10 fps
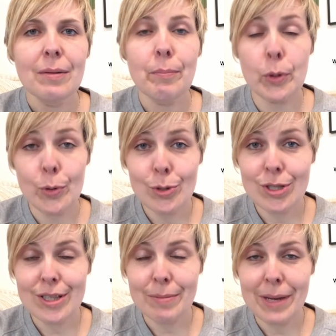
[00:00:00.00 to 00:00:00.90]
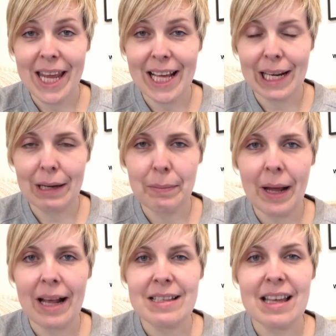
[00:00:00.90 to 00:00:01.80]
Boots Mini Club
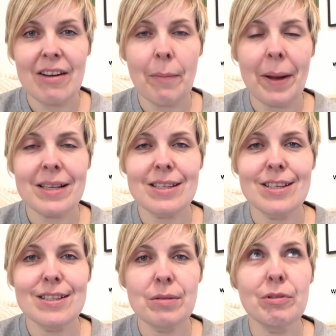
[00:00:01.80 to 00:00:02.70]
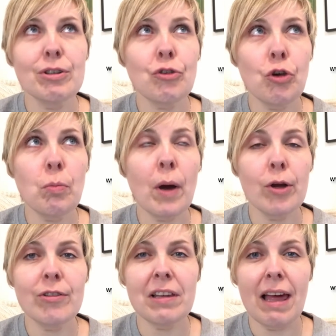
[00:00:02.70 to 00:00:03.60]
as their ambassador, so we've got 2
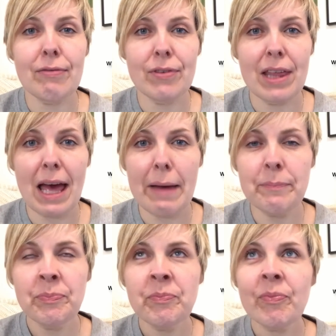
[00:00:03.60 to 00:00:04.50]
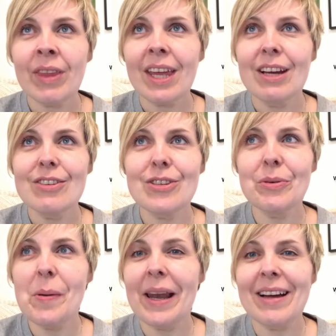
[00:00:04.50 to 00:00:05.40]
posts left for them. So
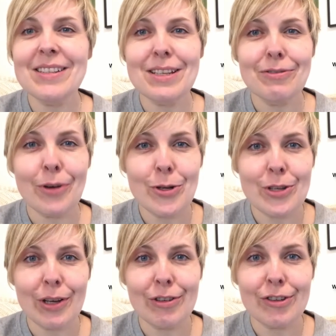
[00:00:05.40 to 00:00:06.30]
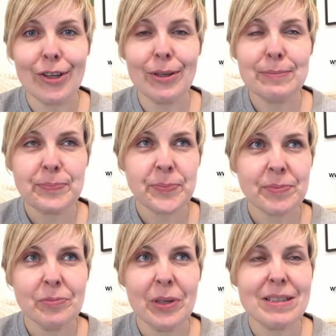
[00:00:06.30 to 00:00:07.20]
we went out and did a photo shoot
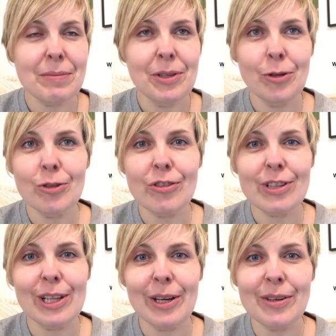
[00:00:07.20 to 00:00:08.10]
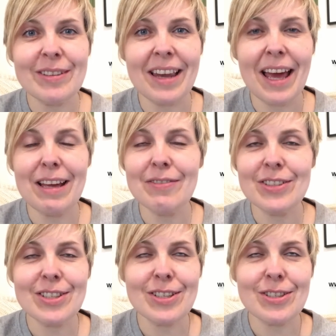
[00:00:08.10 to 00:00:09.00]
with some gorgeous clothes, and
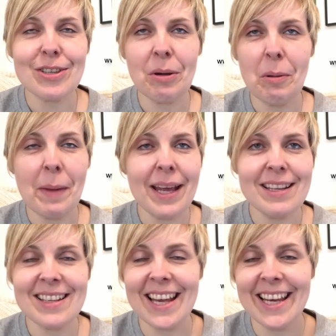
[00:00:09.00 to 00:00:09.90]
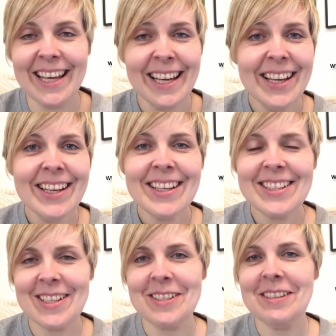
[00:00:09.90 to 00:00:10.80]
Ava's just so amazing.
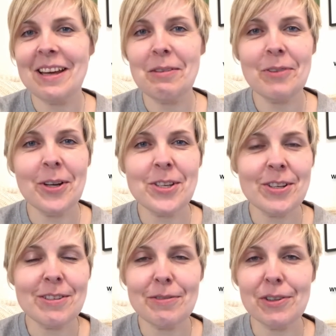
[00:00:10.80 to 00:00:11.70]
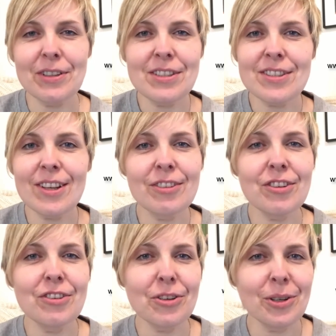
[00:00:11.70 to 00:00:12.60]
Just to take photos of her is such
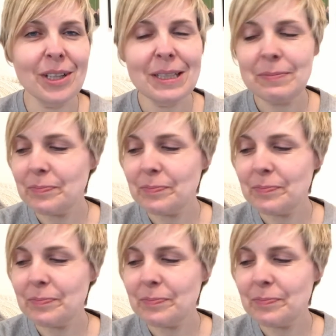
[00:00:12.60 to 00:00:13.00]
a joy.